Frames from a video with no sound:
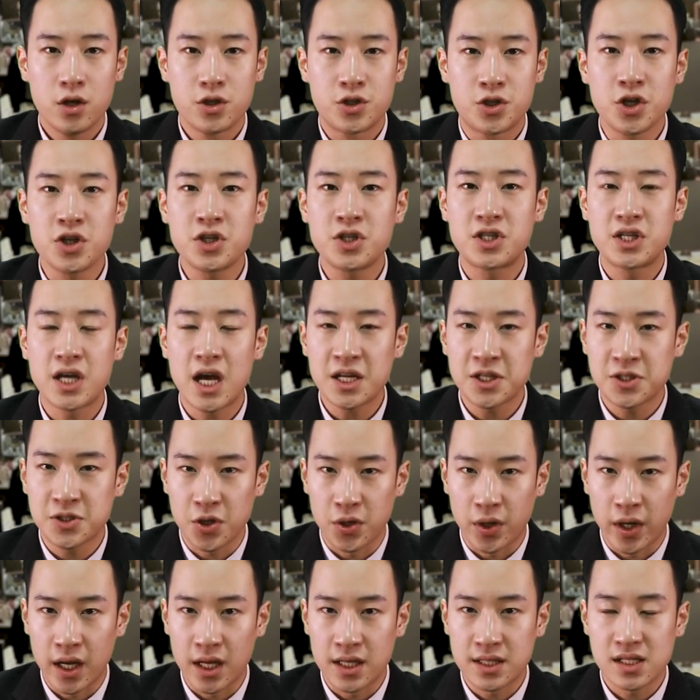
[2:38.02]
Just
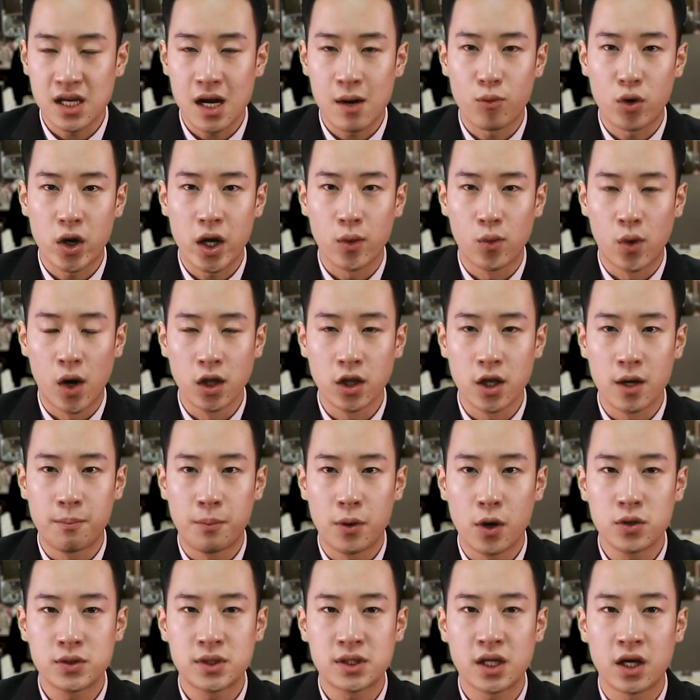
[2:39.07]
yesterday, Samourai Wallet
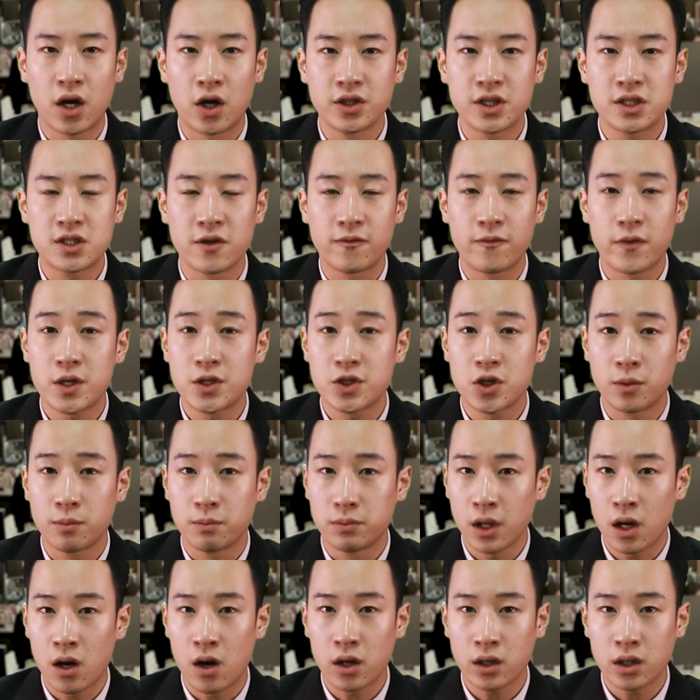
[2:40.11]
posted on its official
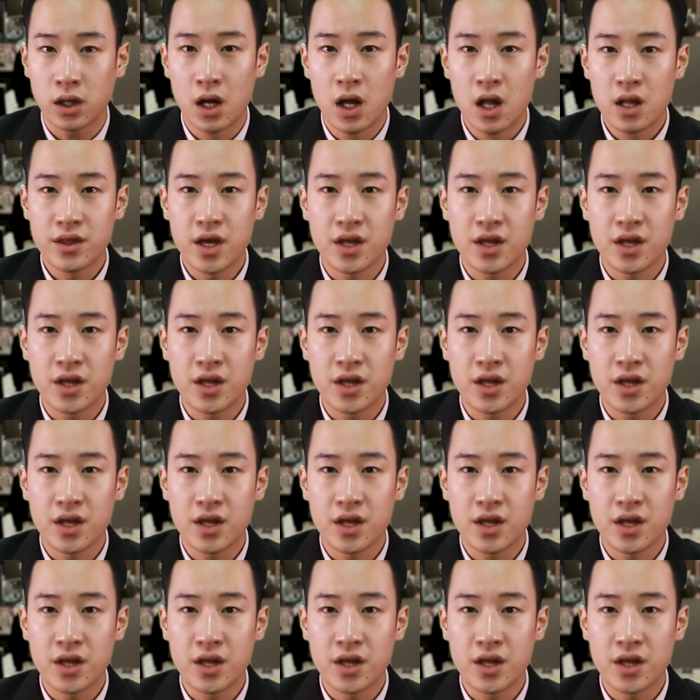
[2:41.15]
blog